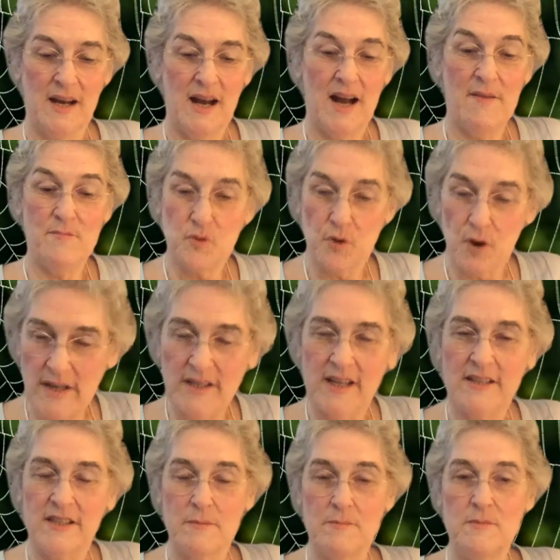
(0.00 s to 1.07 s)
I'm trying to
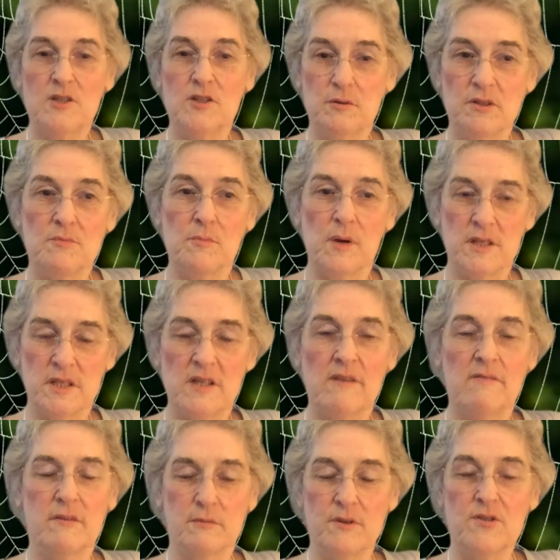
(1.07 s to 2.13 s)
get them to do as much
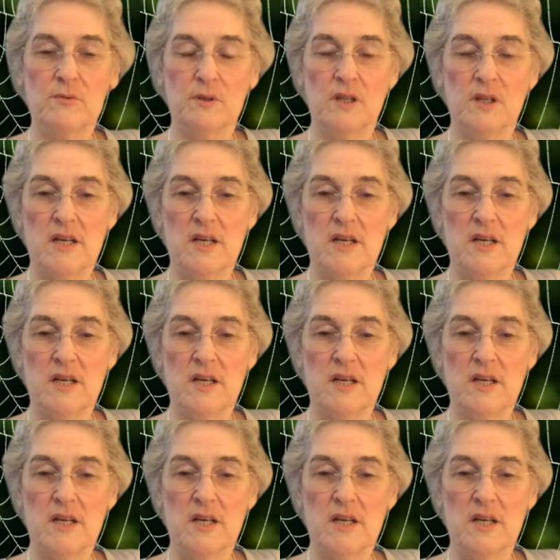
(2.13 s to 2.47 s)
of the ritual